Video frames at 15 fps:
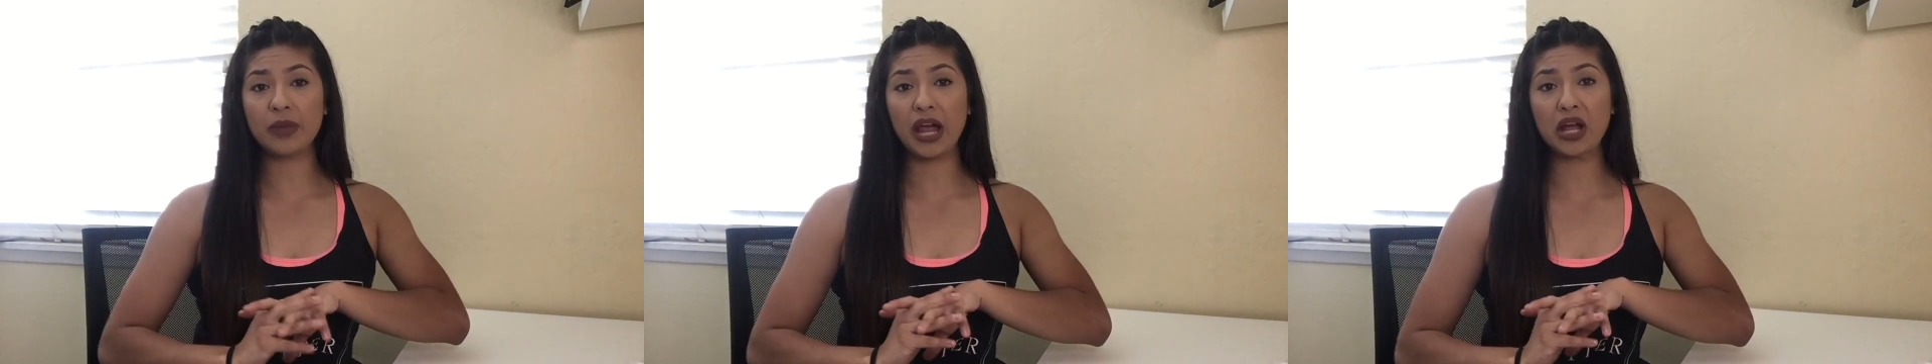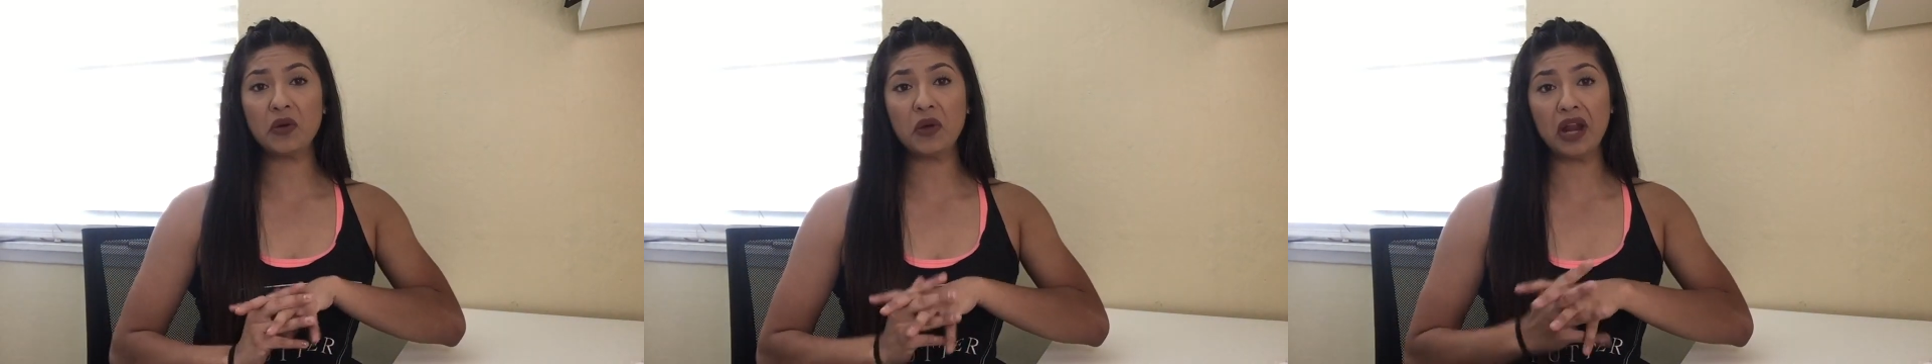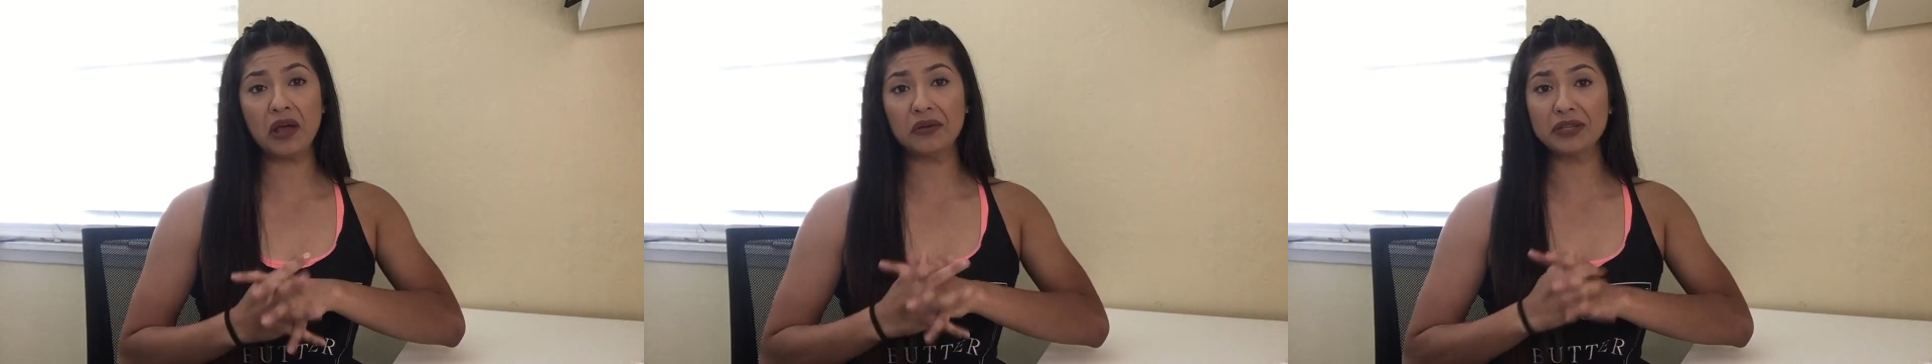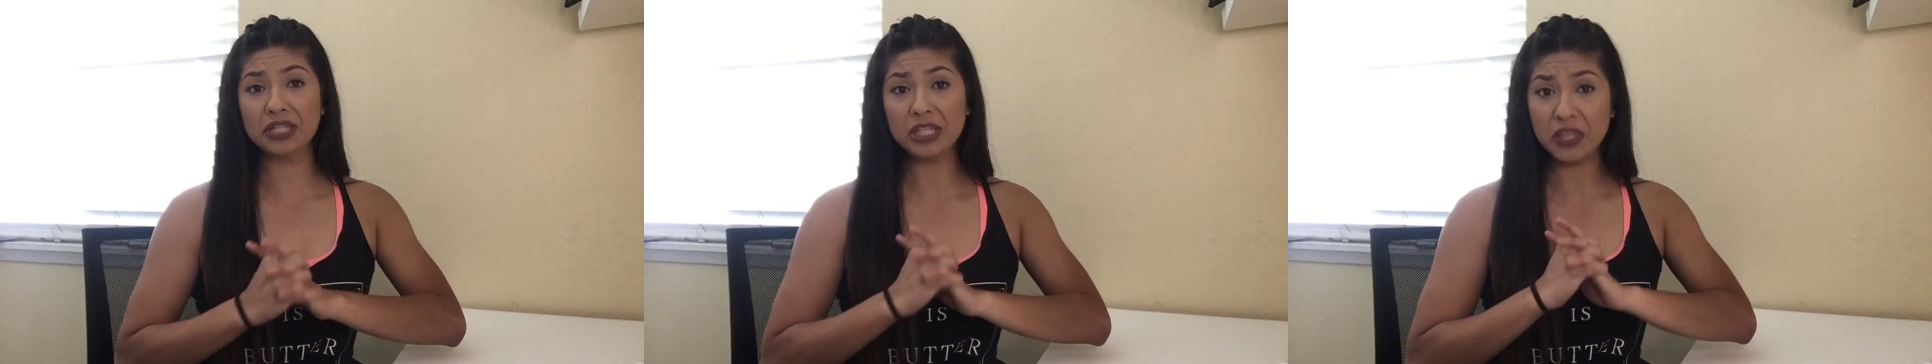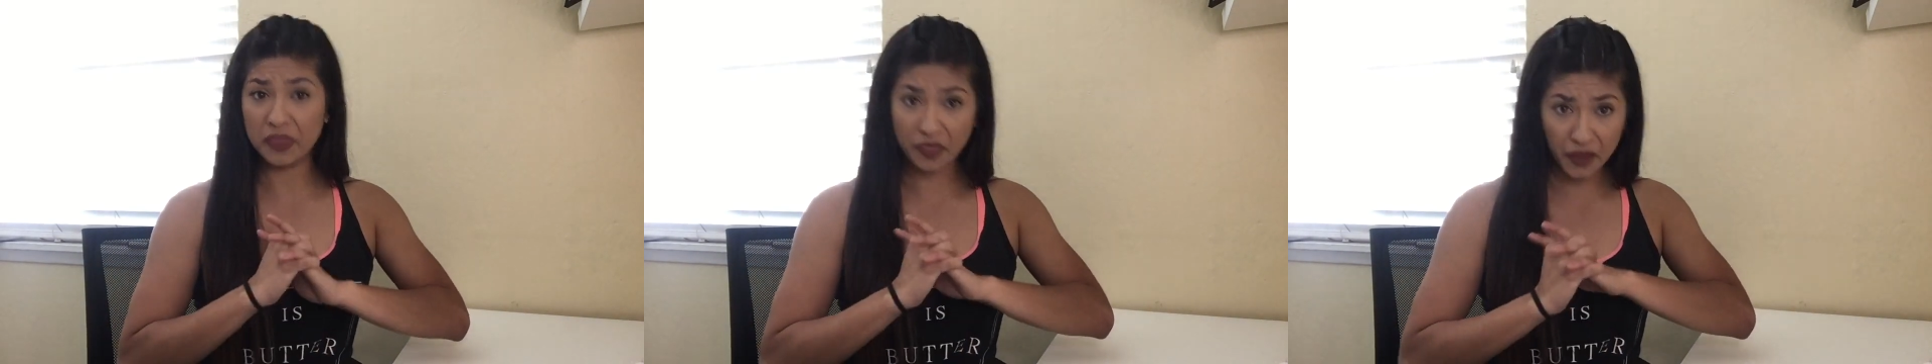Back when I
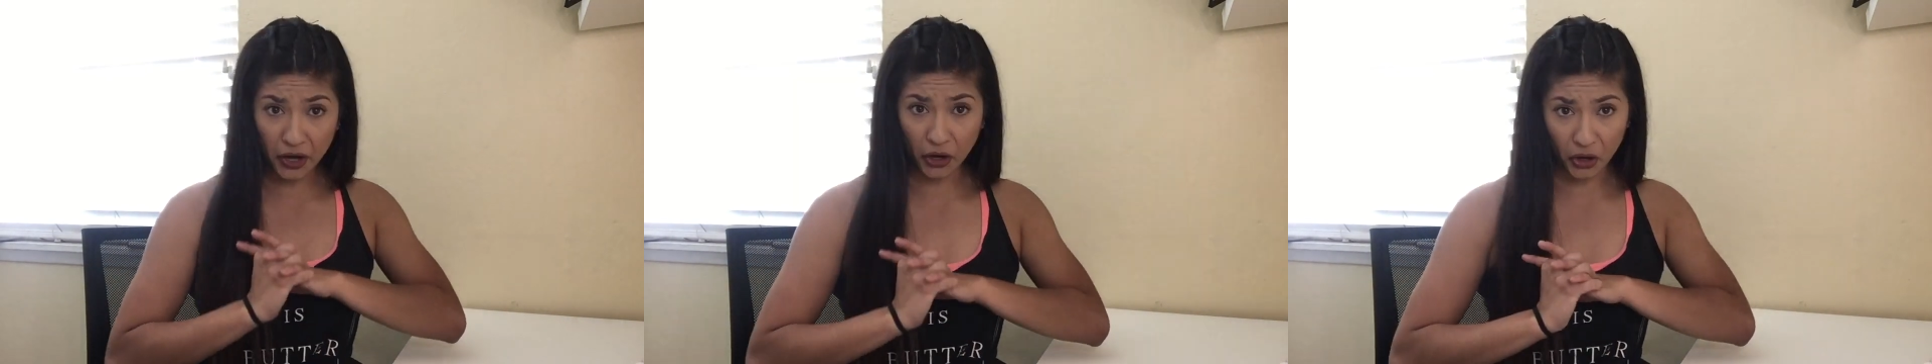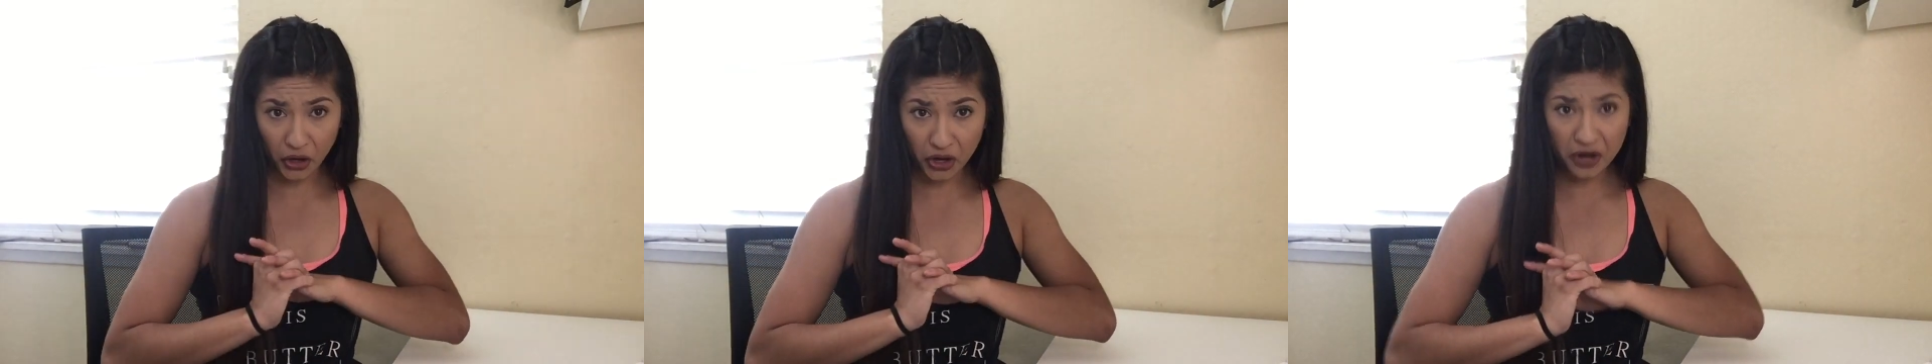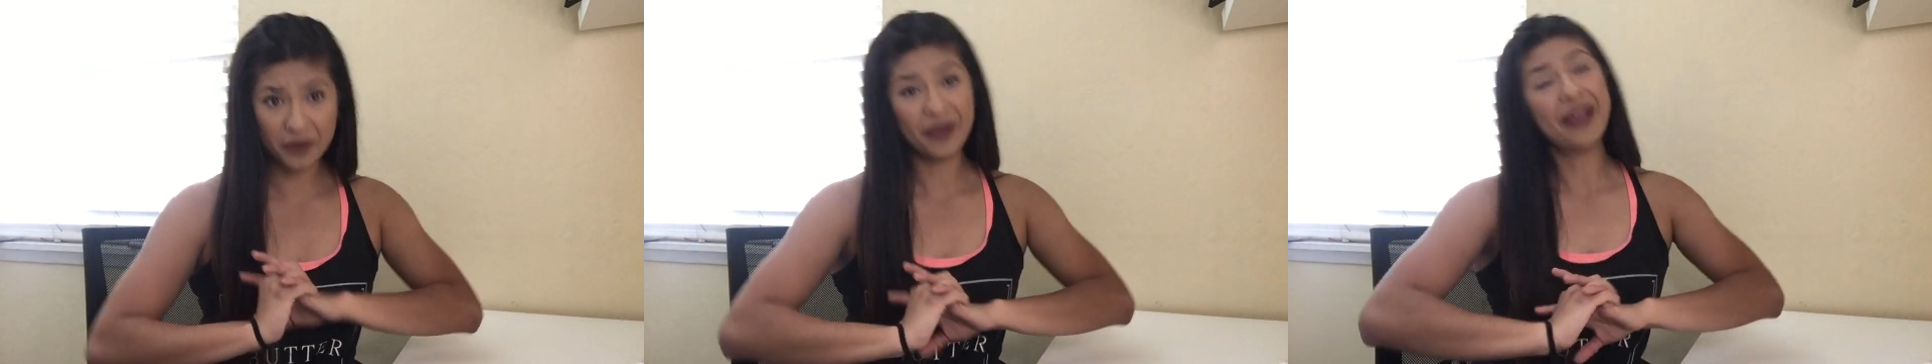was thinner,